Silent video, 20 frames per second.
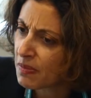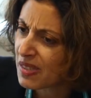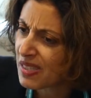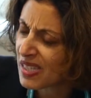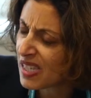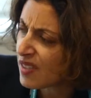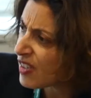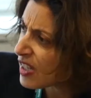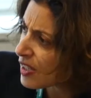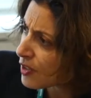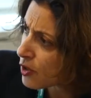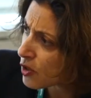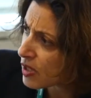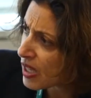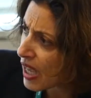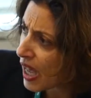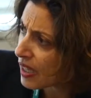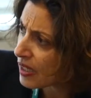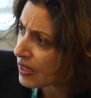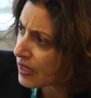civil
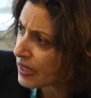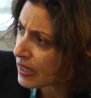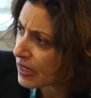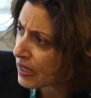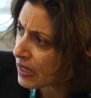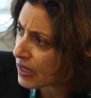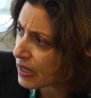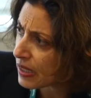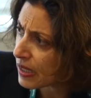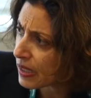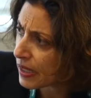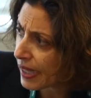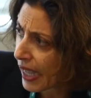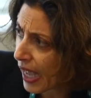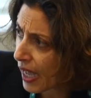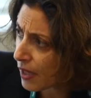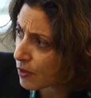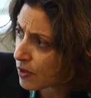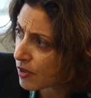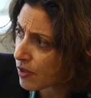society
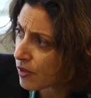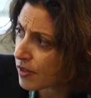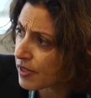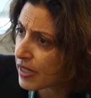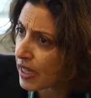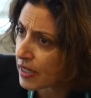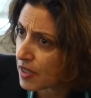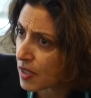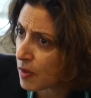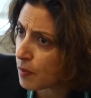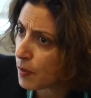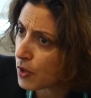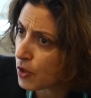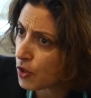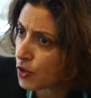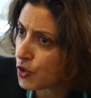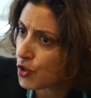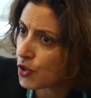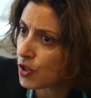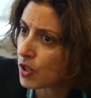councils that
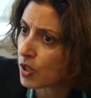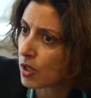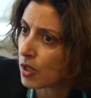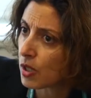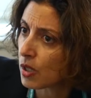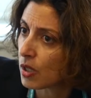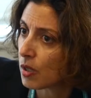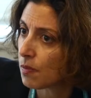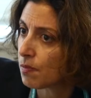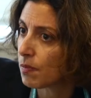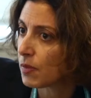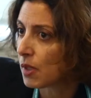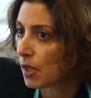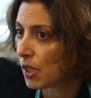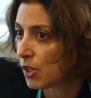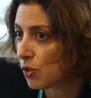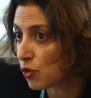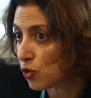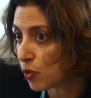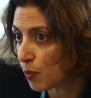emerged
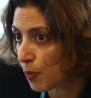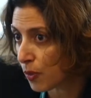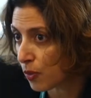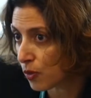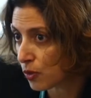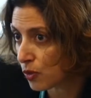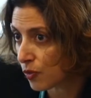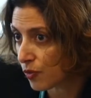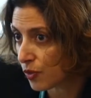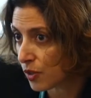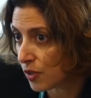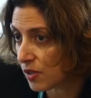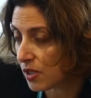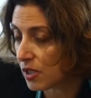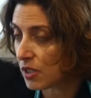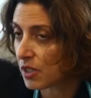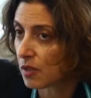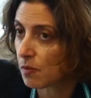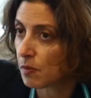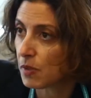in support of the
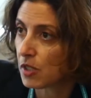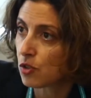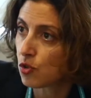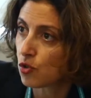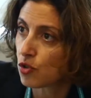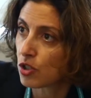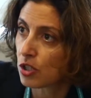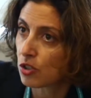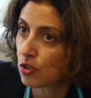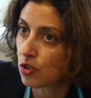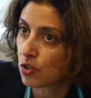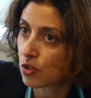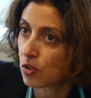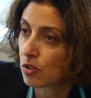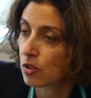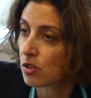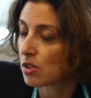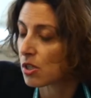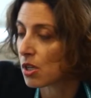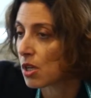city
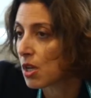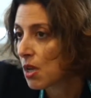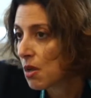administrations,